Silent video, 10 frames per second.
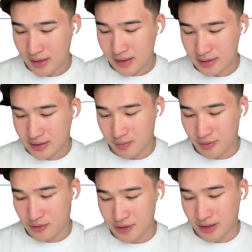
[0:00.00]
x
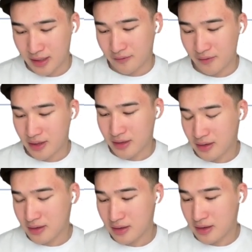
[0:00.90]
approaching negative
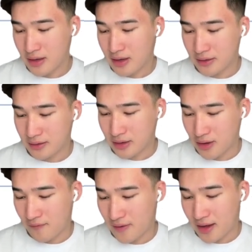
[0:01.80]
a, and then
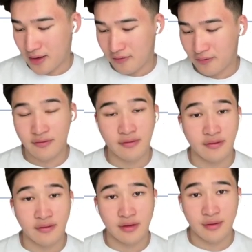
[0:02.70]
you have f
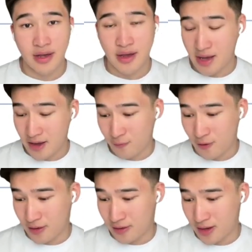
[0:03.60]

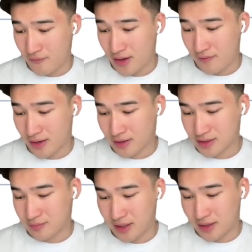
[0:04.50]
what? You have
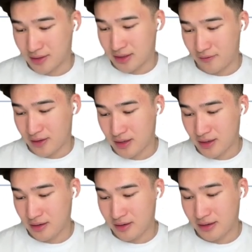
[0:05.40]
fx minus
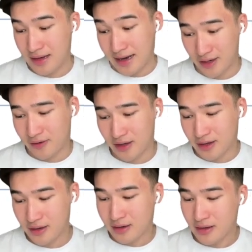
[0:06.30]
fa, negative
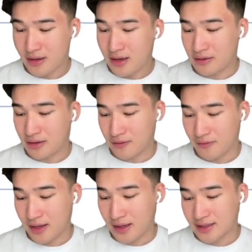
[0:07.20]
a, and then you
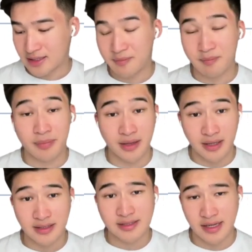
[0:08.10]
have x
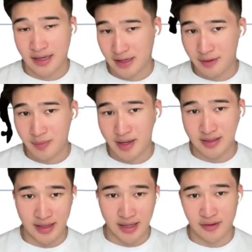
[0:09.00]
plus a,
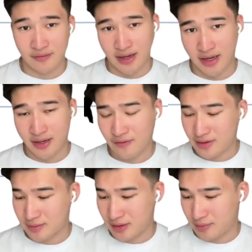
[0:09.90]
because negative
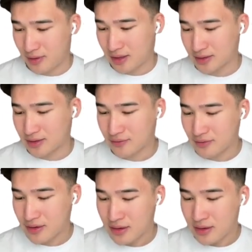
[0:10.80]
is
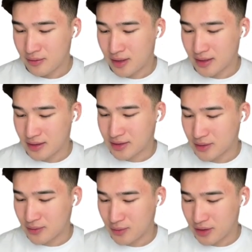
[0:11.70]
positive, right? And
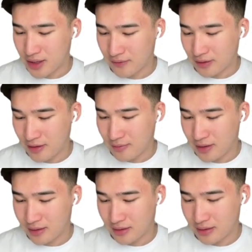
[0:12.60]
so you have
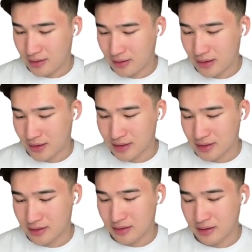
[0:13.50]
limit
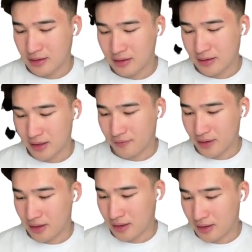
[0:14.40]
x
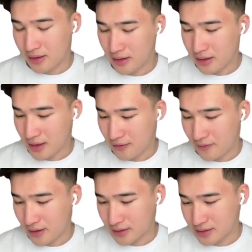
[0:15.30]
negative a,
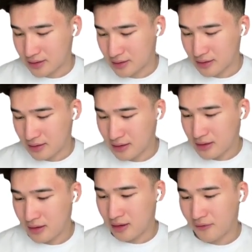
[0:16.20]
fx.
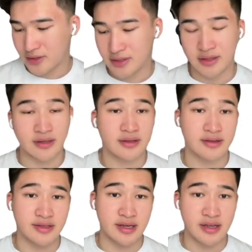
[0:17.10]
Now, obviously,
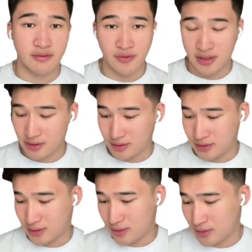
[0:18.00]
this is an even
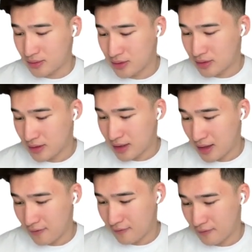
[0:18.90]
function, so
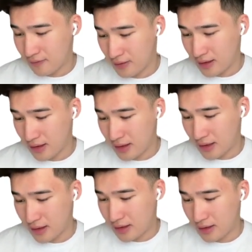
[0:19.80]
f
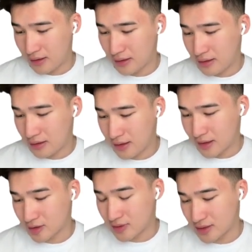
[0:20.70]
a
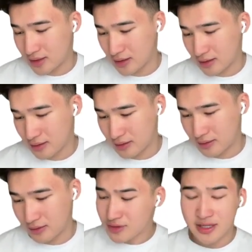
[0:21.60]
x plus a.
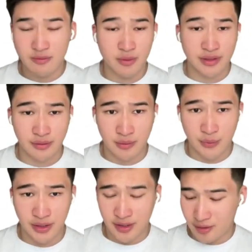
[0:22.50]
Now, just like what
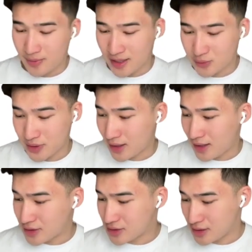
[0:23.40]
we did in the past, we
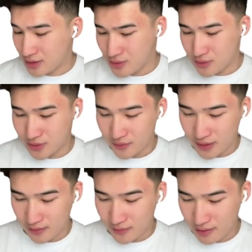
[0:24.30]
can actually use a
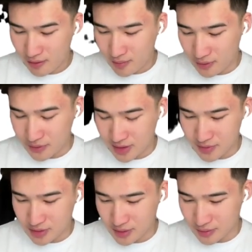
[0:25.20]
variable to
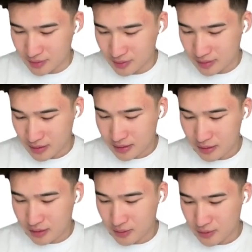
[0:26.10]
substitute.
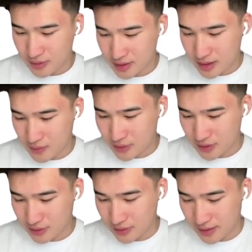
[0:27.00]
u is
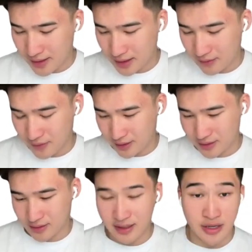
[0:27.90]
equals to negative
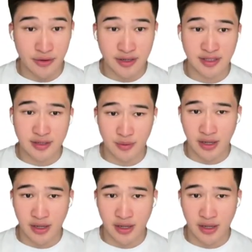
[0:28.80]
x. And you're going to see